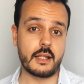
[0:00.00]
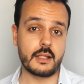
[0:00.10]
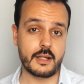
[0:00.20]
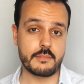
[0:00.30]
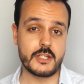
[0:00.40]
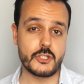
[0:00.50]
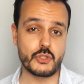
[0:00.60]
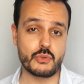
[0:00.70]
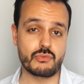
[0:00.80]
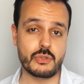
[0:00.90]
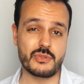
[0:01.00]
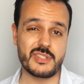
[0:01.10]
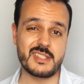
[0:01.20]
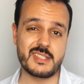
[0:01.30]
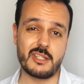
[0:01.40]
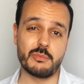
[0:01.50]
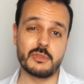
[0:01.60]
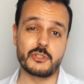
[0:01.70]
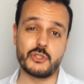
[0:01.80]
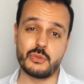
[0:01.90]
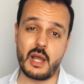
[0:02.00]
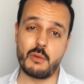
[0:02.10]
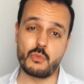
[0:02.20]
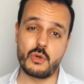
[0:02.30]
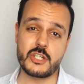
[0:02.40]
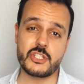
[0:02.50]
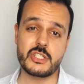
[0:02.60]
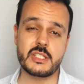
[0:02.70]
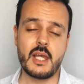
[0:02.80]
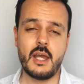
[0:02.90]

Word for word: Al Haramain Junoon Rose is similar to Amouage's,